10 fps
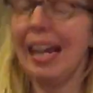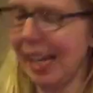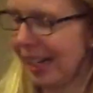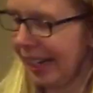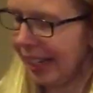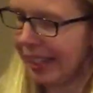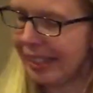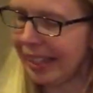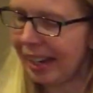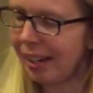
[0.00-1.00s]

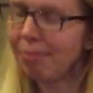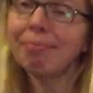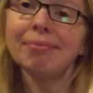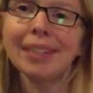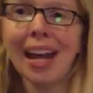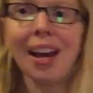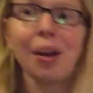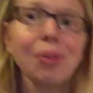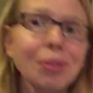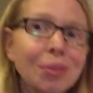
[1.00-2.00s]
And um,
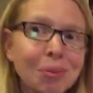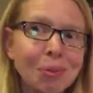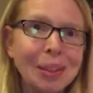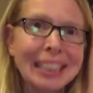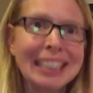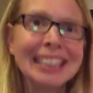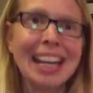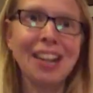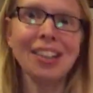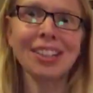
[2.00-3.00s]
now we need
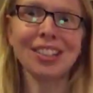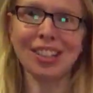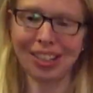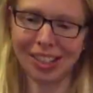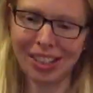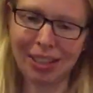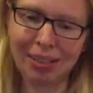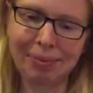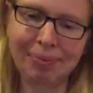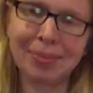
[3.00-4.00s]
characters.
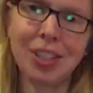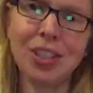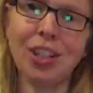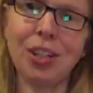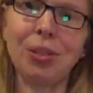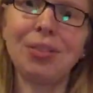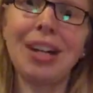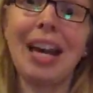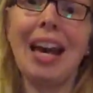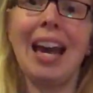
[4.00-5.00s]
So
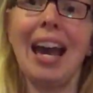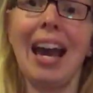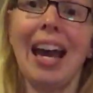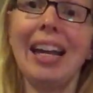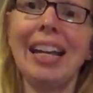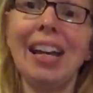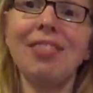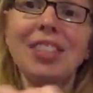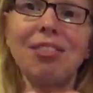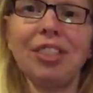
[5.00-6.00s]
I
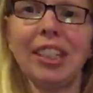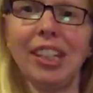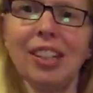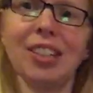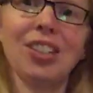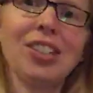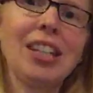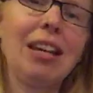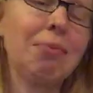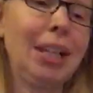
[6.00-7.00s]
have different characters
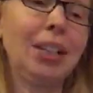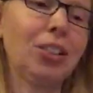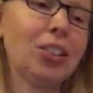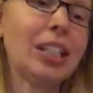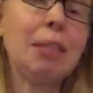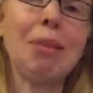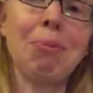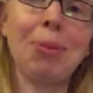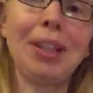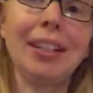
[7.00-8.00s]
that my girls came up
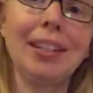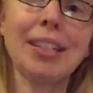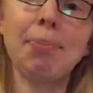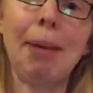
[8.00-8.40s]
with in this